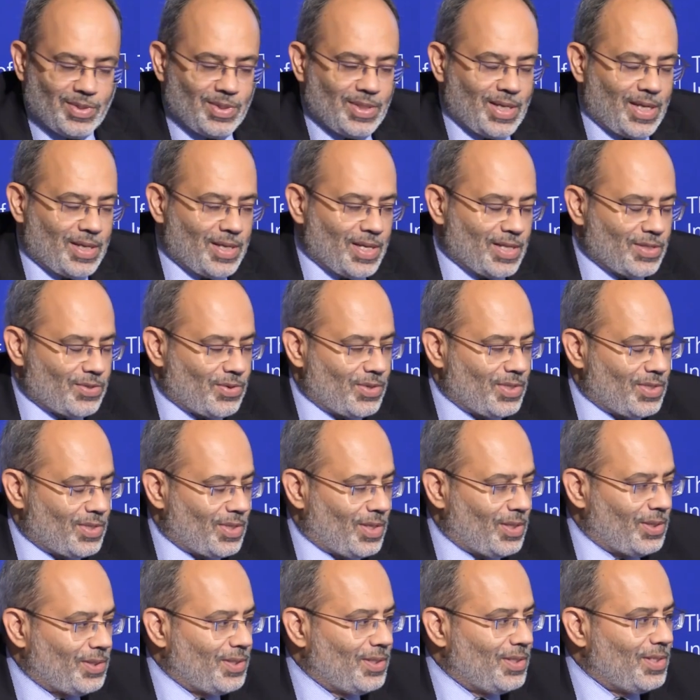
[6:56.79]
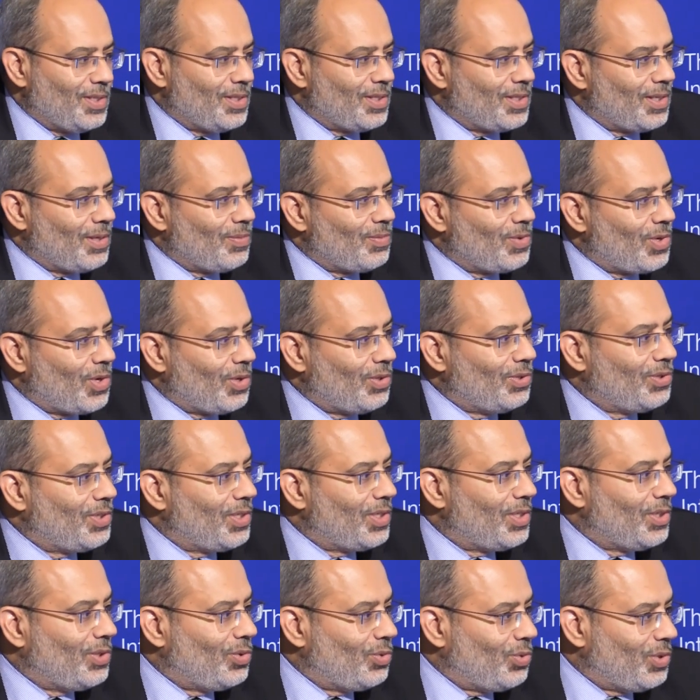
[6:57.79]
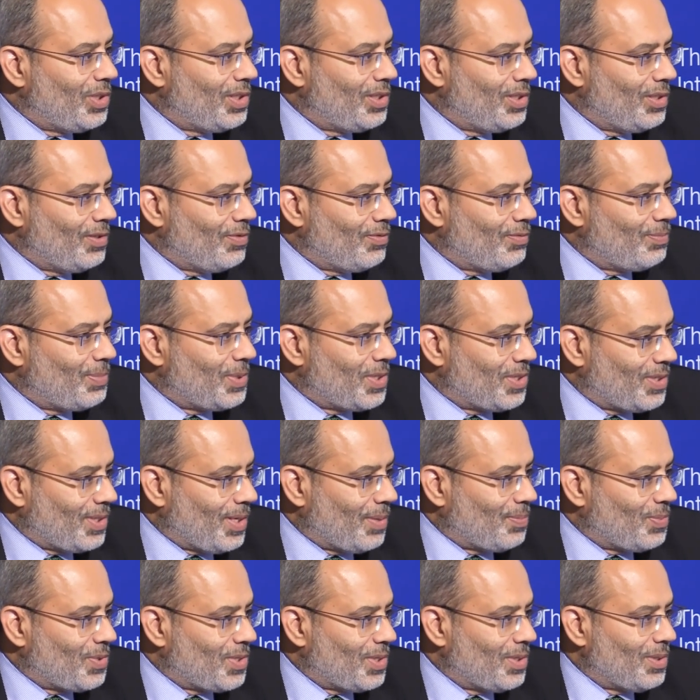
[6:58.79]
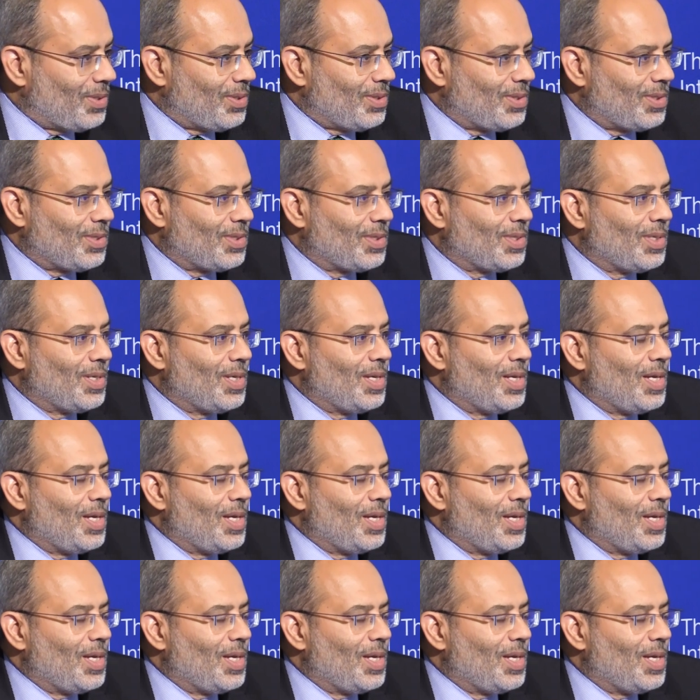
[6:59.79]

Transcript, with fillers: that has resulted in some counterintuitive perceptions